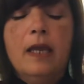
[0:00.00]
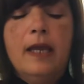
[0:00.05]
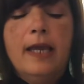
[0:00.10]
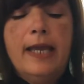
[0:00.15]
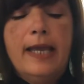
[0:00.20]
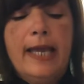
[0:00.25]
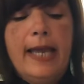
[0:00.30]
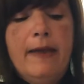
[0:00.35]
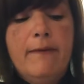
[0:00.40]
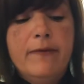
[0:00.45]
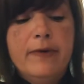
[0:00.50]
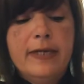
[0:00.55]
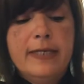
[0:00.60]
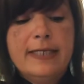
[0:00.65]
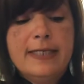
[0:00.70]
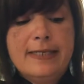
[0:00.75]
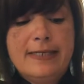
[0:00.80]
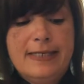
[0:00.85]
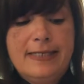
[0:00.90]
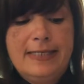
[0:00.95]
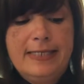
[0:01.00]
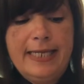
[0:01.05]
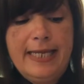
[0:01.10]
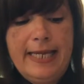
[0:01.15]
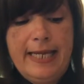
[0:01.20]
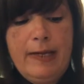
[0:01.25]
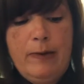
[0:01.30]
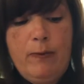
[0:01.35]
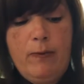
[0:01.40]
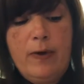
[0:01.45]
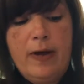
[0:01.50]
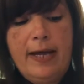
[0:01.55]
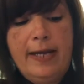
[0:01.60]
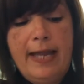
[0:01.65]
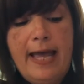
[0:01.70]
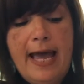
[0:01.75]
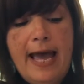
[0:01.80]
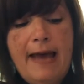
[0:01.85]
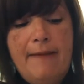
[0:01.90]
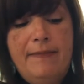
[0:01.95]
And we're going to see what
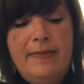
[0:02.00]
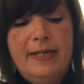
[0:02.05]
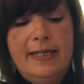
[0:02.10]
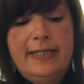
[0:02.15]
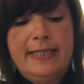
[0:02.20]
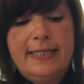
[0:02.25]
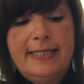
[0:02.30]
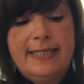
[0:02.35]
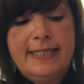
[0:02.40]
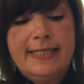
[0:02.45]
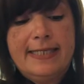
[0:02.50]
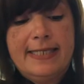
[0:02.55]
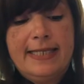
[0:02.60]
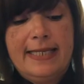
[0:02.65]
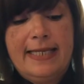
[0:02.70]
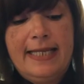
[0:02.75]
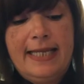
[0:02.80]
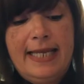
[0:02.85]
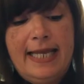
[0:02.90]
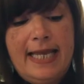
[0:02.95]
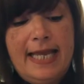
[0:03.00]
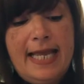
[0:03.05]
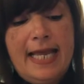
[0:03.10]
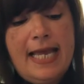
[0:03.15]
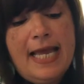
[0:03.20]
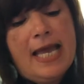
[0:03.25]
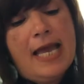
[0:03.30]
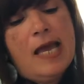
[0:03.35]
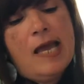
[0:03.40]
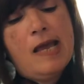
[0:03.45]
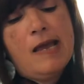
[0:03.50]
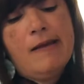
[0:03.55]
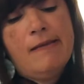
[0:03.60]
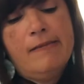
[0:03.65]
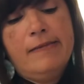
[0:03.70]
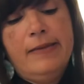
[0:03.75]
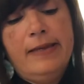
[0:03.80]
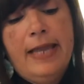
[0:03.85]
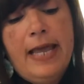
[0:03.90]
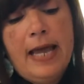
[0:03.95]
happens.
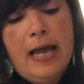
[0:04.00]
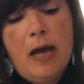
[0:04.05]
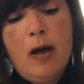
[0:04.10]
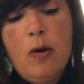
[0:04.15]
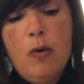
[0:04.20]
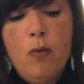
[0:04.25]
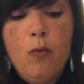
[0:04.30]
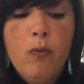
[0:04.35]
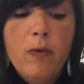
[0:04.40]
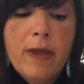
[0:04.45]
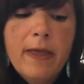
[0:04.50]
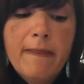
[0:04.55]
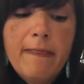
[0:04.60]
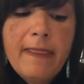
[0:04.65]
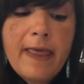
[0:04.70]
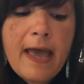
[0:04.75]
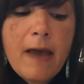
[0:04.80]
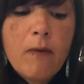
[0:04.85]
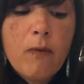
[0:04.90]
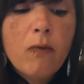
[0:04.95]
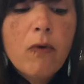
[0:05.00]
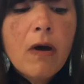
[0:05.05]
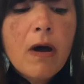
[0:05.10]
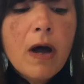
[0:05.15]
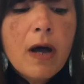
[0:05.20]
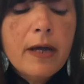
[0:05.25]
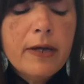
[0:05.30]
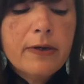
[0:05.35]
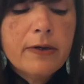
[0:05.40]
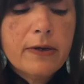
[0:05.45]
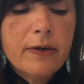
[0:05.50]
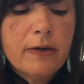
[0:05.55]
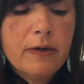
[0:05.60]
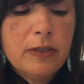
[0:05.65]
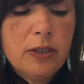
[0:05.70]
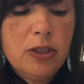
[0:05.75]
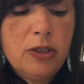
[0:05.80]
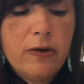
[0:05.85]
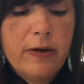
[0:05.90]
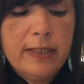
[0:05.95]
Now, when that water
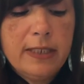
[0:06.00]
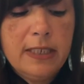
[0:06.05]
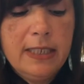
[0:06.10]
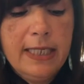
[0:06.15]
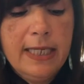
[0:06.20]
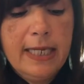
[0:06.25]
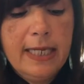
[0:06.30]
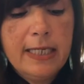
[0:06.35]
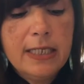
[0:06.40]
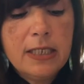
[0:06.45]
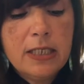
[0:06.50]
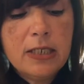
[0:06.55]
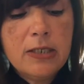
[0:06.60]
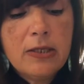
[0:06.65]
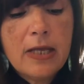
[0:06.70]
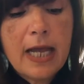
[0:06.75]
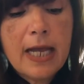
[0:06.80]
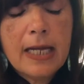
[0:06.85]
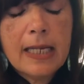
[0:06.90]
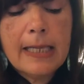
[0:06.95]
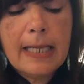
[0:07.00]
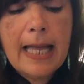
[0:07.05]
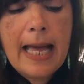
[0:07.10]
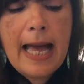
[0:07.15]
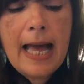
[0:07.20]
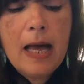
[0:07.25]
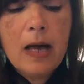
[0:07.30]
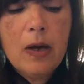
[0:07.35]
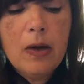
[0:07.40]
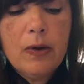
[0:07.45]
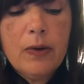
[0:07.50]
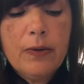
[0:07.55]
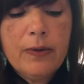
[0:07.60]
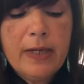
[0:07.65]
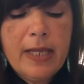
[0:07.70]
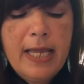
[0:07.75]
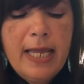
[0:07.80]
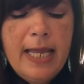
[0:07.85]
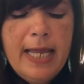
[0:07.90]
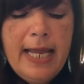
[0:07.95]
starts to get into that cloud
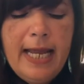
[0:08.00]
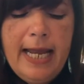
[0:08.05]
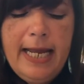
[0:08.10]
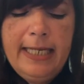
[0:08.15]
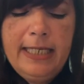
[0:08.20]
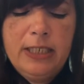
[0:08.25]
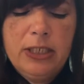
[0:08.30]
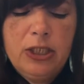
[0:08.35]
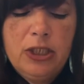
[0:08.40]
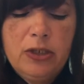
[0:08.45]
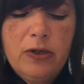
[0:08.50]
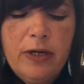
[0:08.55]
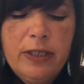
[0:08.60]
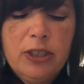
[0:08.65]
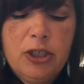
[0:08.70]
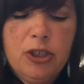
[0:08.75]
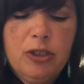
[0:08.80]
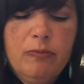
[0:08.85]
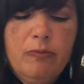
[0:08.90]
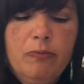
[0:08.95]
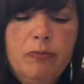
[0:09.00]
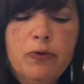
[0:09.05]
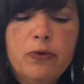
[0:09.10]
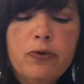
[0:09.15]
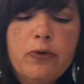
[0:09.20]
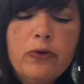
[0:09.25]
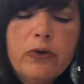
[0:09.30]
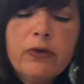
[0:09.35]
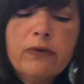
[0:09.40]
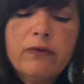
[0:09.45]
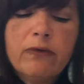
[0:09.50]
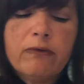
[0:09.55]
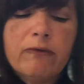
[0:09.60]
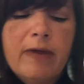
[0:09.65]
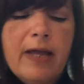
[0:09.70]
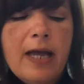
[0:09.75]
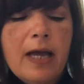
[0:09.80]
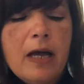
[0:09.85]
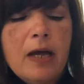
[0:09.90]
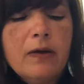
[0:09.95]
and it starts to move
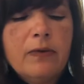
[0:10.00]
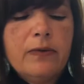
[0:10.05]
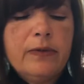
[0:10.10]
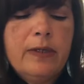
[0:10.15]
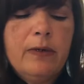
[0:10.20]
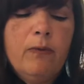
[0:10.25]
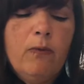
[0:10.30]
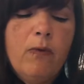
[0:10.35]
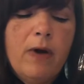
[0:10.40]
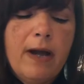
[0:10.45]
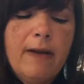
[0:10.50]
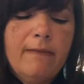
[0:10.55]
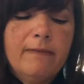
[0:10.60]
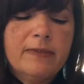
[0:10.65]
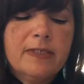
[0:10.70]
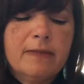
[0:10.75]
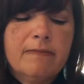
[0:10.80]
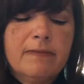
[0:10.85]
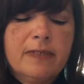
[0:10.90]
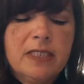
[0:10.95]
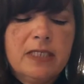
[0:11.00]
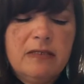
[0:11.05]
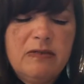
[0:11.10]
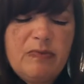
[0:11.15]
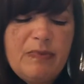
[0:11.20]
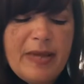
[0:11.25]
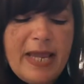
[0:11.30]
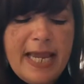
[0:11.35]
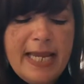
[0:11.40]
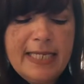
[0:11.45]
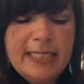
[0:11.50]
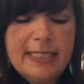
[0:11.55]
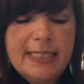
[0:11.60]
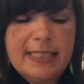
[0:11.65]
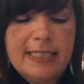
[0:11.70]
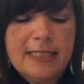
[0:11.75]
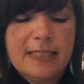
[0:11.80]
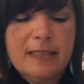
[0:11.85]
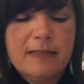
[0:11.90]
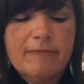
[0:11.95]
around and want some
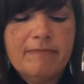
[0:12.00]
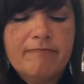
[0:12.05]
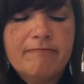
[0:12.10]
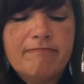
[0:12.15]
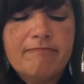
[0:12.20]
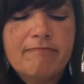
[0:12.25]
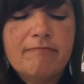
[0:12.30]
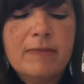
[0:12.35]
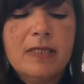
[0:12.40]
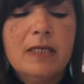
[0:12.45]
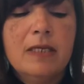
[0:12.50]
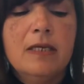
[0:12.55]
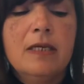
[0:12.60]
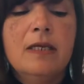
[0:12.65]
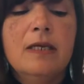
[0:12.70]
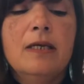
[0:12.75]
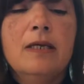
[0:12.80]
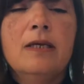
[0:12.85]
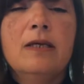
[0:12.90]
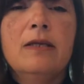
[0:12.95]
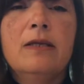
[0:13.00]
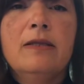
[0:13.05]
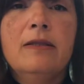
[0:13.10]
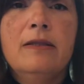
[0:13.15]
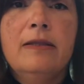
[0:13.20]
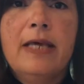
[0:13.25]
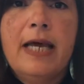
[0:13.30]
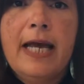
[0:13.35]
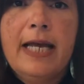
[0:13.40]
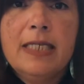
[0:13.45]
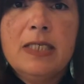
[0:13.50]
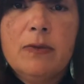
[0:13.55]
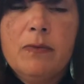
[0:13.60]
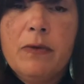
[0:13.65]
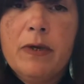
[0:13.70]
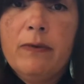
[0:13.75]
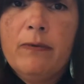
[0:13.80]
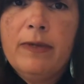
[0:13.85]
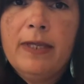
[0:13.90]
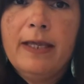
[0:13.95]
space, that's
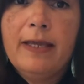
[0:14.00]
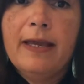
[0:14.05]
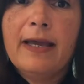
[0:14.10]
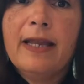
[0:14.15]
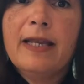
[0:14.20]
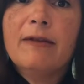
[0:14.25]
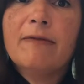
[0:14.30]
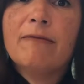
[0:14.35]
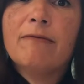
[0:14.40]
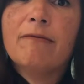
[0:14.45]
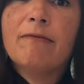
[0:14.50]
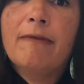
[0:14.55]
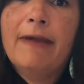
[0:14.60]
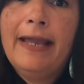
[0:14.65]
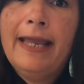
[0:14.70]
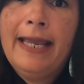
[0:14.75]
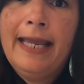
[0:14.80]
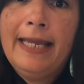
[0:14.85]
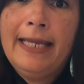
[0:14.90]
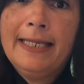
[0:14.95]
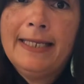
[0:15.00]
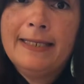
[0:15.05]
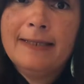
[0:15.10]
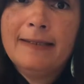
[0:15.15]
when we get rain.